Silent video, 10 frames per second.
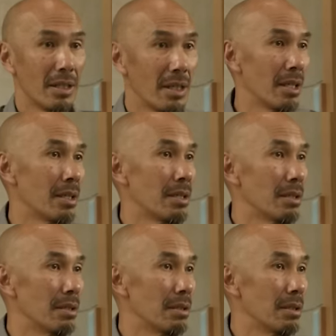huh,
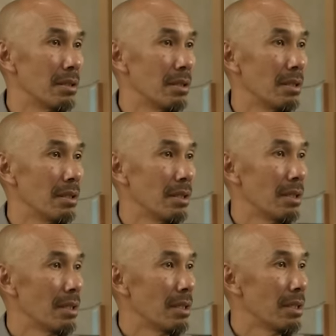
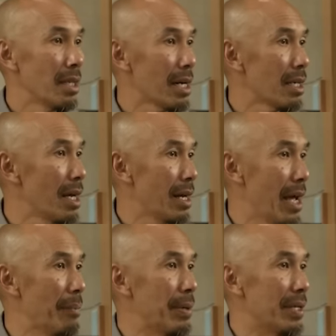not a lot
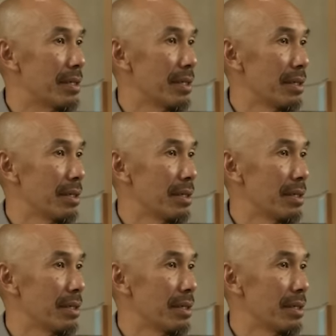happened.